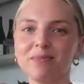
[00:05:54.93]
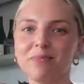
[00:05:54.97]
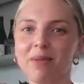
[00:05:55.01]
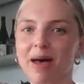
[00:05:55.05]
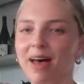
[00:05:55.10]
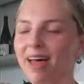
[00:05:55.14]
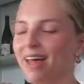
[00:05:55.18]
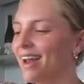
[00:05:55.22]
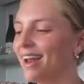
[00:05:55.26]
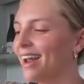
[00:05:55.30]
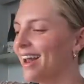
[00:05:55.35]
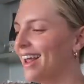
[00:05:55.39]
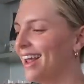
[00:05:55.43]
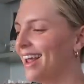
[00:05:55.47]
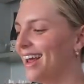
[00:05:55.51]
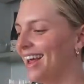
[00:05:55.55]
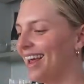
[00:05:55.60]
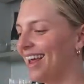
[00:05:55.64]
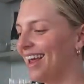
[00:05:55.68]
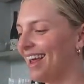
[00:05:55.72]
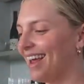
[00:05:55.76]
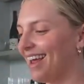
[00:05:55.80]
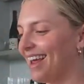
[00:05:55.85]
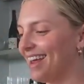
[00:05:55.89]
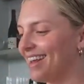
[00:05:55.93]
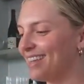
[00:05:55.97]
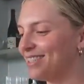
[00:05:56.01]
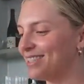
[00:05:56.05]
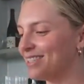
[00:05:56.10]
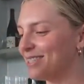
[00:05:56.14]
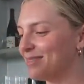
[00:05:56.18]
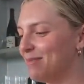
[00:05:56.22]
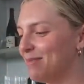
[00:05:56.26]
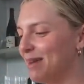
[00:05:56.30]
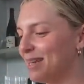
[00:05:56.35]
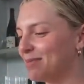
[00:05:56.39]
but it
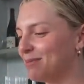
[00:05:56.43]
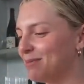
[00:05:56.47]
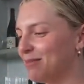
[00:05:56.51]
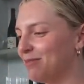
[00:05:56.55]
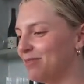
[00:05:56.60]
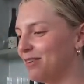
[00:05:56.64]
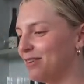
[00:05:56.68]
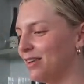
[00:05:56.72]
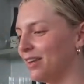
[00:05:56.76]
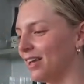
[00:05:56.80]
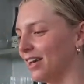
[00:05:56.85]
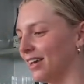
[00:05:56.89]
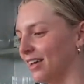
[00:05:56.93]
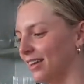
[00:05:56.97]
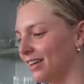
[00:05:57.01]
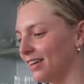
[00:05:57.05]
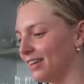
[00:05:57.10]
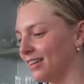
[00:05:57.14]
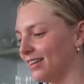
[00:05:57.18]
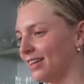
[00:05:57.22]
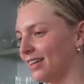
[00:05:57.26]
just makes me feel good.